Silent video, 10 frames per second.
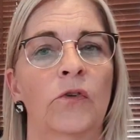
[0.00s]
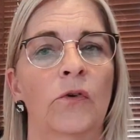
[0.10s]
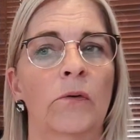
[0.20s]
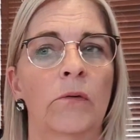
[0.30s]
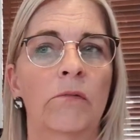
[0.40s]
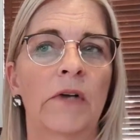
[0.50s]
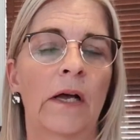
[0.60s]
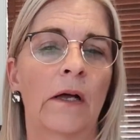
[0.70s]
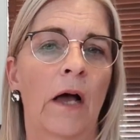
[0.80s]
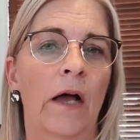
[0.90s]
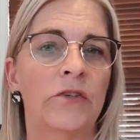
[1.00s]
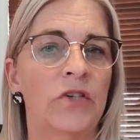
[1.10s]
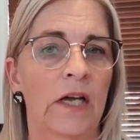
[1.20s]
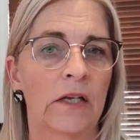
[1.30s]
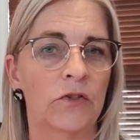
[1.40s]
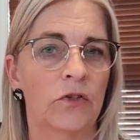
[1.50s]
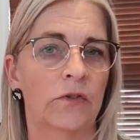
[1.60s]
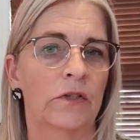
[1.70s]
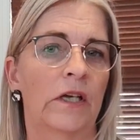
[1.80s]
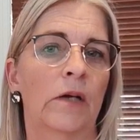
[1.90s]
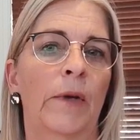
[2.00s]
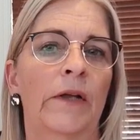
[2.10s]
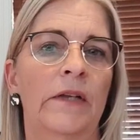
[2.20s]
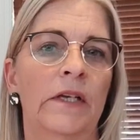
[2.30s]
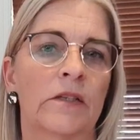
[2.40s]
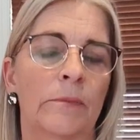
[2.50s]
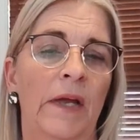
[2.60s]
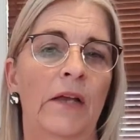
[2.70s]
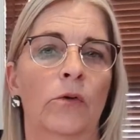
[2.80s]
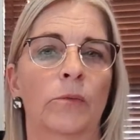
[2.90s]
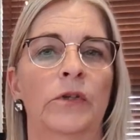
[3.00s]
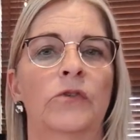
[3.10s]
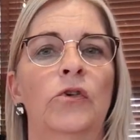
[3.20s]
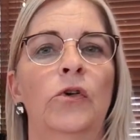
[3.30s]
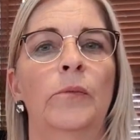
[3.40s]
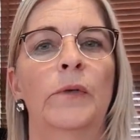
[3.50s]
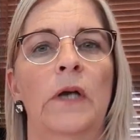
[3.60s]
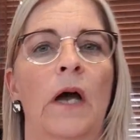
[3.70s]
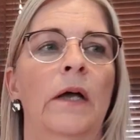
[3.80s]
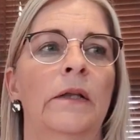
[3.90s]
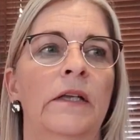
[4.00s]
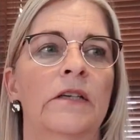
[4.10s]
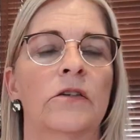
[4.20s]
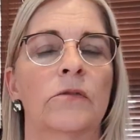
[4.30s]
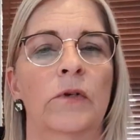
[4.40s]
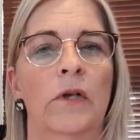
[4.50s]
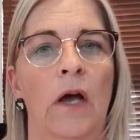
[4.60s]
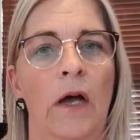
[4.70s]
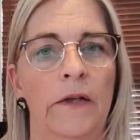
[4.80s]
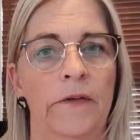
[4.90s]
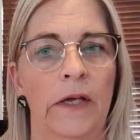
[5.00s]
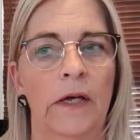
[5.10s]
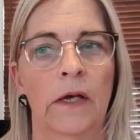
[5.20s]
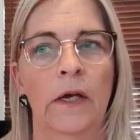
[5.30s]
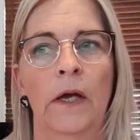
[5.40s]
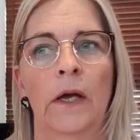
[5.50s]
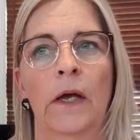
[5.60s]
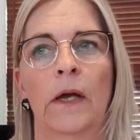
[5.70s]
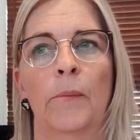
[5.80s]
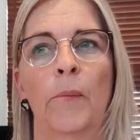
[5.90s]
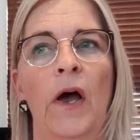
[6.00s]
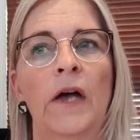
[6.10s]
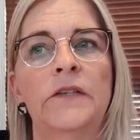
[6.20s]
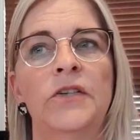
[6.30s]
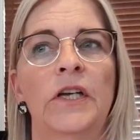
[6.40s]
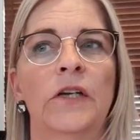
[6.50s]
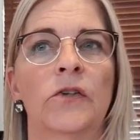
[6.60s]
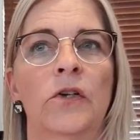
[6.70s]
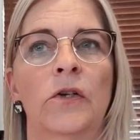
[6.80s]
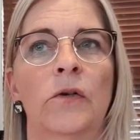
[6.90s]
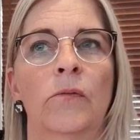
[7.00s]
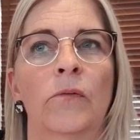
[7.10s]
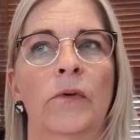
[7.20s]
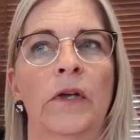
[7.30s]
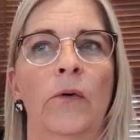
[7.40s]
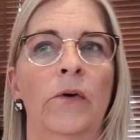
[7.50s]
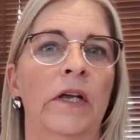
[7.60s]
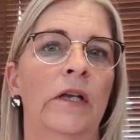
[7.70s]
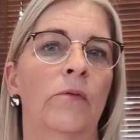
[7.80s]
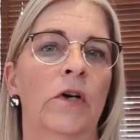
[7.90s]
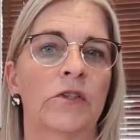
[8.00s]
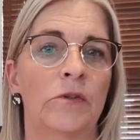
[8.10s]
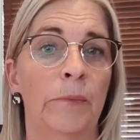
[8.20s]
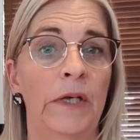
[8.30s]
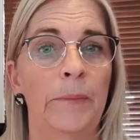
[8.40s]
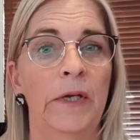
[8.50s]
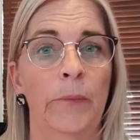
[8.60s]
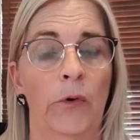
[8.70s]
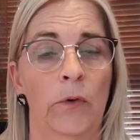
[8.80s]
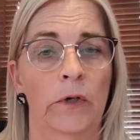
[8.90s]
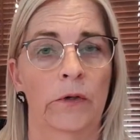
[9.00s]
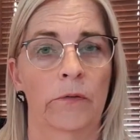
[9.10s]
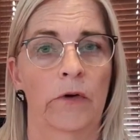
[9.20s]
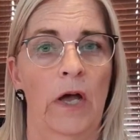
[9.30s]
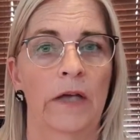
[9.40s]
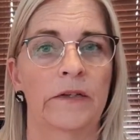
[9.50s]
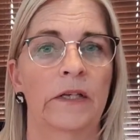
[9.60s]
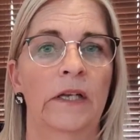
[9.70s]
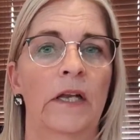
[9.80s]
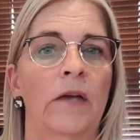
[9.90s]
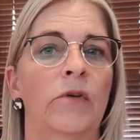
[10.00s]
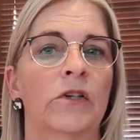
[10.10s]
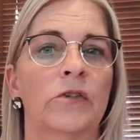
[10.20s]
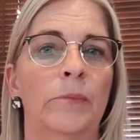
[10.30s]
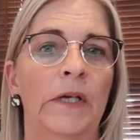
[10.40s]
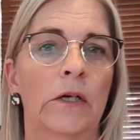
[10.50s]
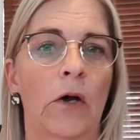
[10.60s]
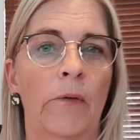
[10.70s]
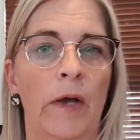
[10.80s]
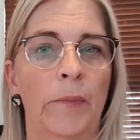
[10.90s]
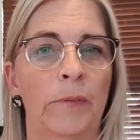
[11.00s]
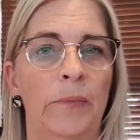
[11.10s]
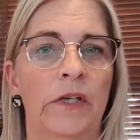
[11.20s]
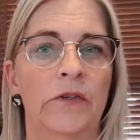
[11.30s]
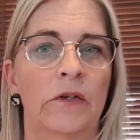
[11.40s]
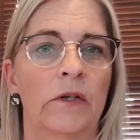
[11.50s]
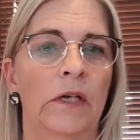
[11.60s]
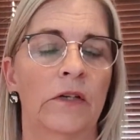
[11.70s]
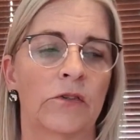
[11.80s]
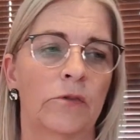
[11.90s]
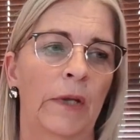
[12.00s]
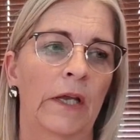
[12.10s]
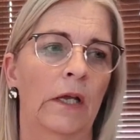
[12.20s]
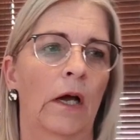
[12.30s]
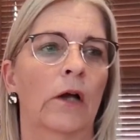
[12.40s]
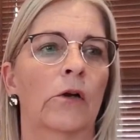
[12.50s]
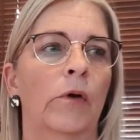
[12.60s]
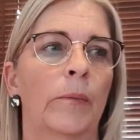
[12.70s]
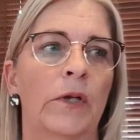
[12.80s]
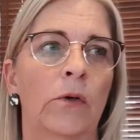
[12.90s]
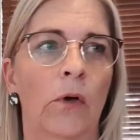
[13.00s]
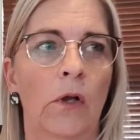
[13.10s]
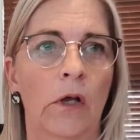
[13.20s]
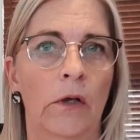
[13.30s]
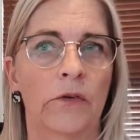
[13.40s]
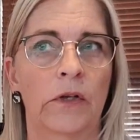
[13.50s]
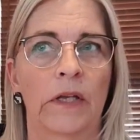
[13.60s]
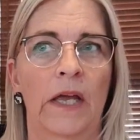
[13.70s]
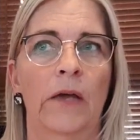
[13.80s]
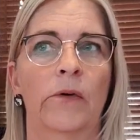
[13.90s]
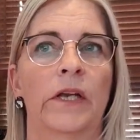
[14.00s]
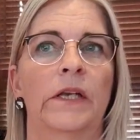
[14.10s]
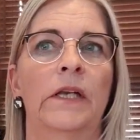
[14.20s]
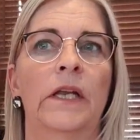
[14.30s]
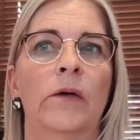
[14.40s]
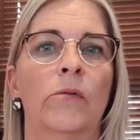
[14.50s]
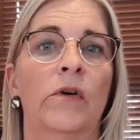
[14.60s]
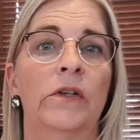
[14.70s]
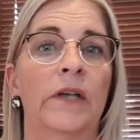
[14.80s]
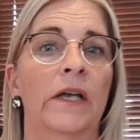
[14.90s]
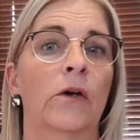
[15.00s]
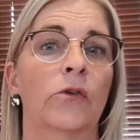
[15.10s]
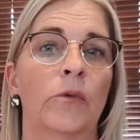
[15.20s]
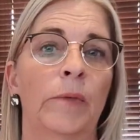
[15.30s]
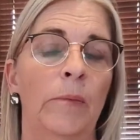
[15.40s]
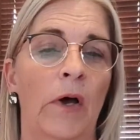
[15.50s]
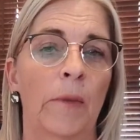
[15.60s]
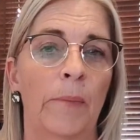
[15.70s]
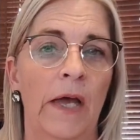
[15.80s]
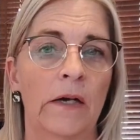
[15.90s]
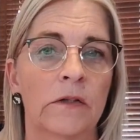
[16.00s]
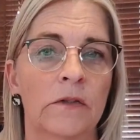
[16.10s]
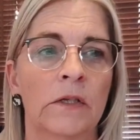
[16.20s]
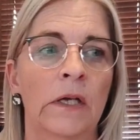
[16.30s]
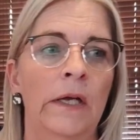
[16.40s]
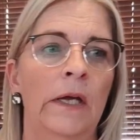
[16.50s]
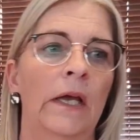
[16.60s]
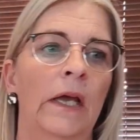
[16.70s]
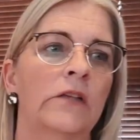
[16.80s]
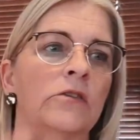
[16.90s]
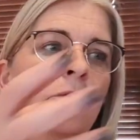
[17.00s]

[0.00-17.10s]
to, well, I challenge you to think about this. It may not be true, but this is what I think. My children already watched me be born, right? And then they watched me grow up. And Peter in Tasmania, I grew up in Holland, and they already knew, well, they're going to be my parents, and